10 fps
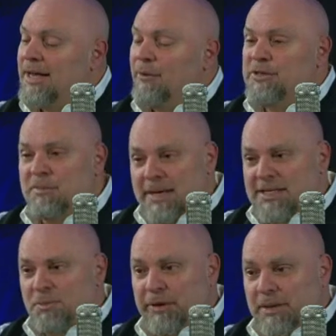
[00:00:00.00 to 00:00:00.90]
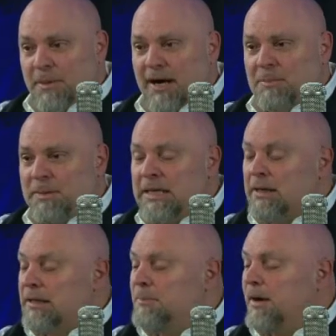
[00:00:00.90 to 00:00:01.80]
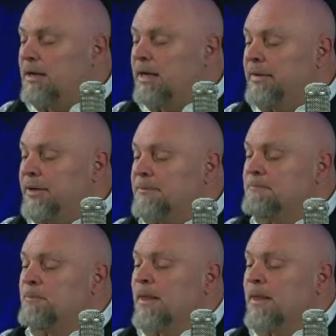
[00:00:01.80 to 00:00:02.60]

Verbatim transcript: was a mixed breed, part beagle and part other.